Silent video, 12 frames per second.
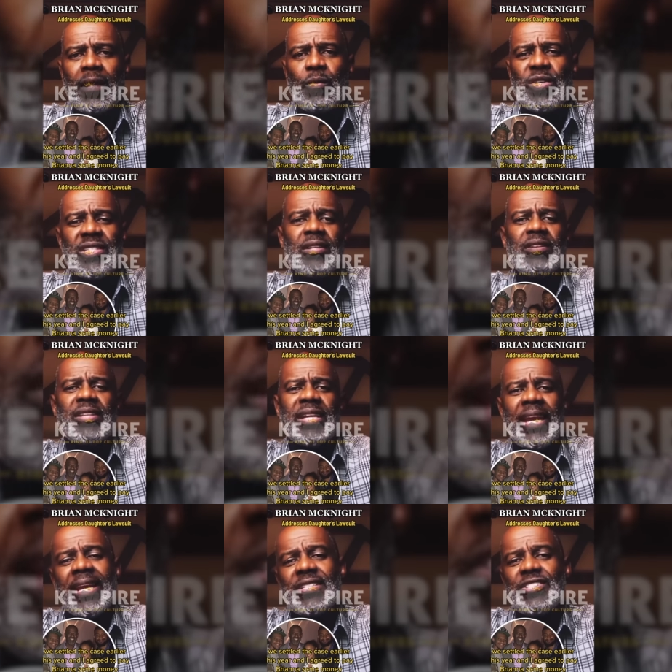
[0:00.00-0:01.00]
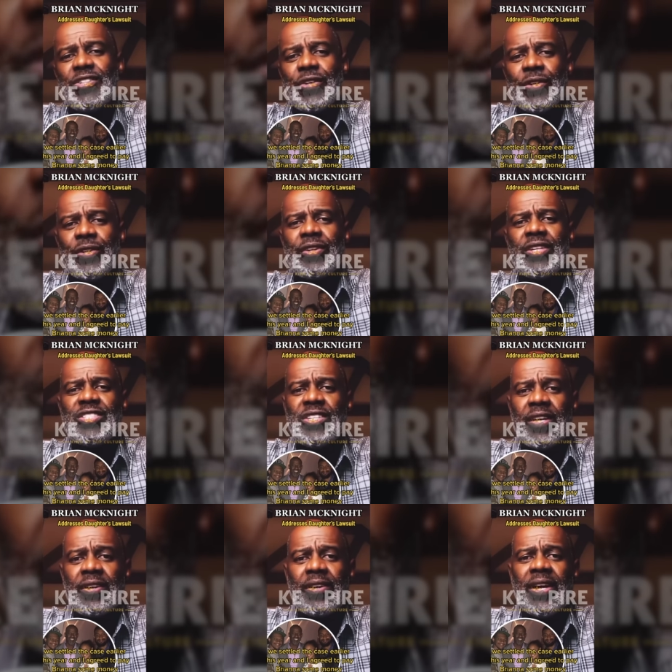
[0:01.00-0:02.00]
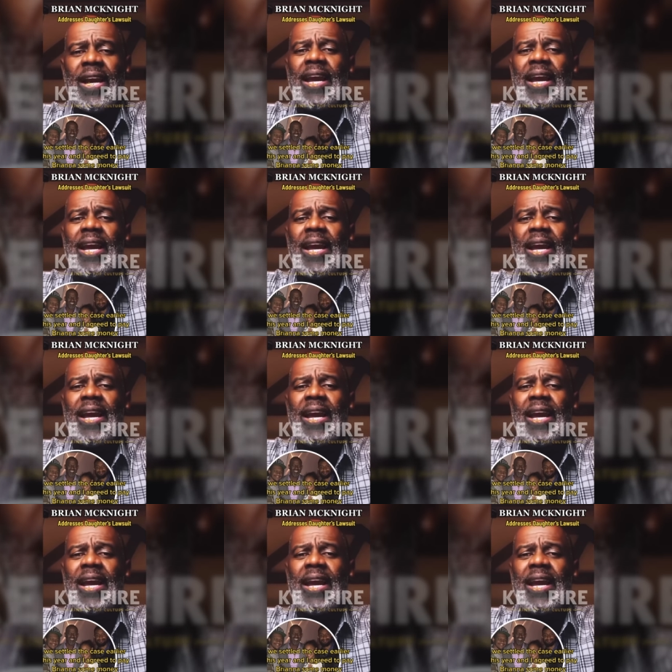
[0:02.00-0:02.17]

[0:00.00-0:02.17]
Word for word: We settled the case earlier this year